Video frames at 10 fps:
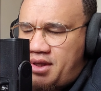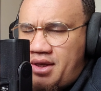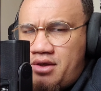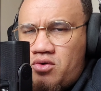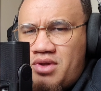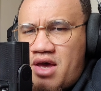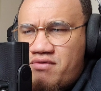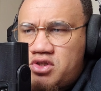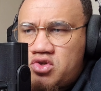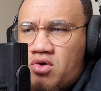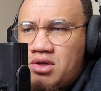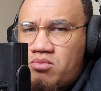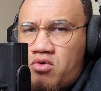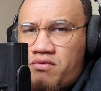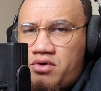and you'll have a solid
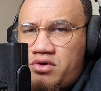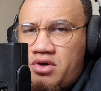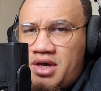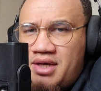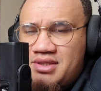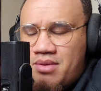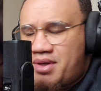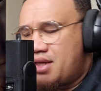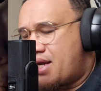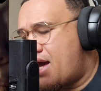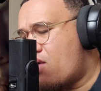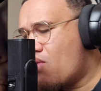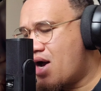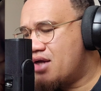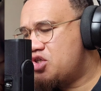movie on your hands. I mean, like I
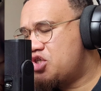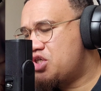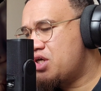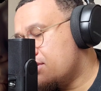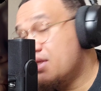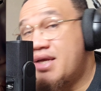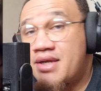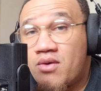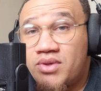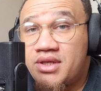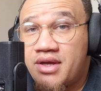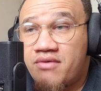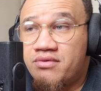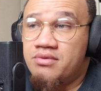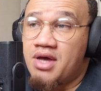watched Late Night with the
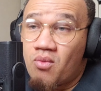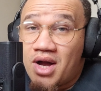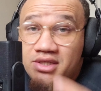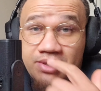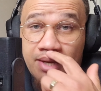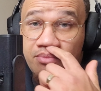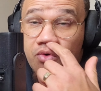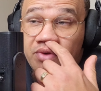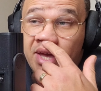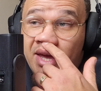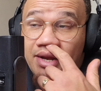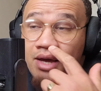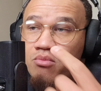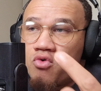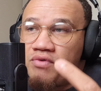Devil. I watched that movie, and
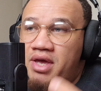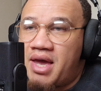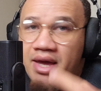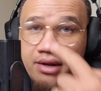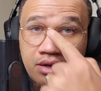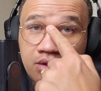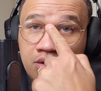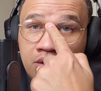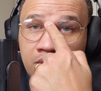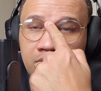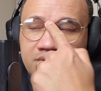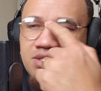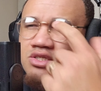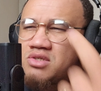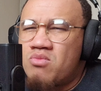that movie had it's
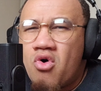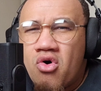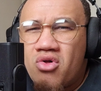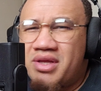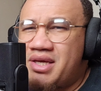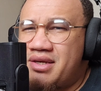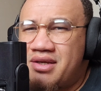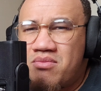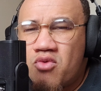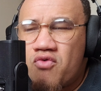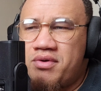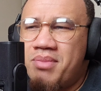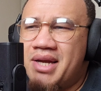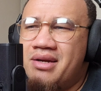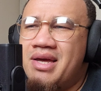a small indie movie,
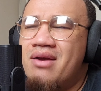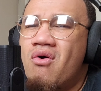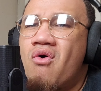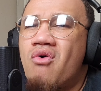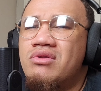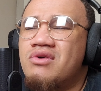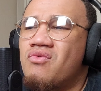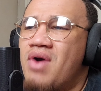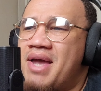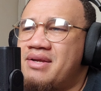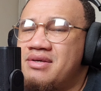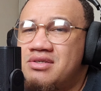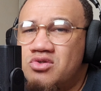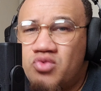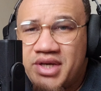but it had all the right
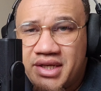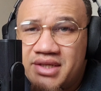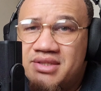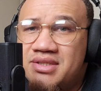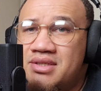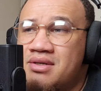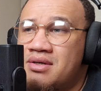ingredients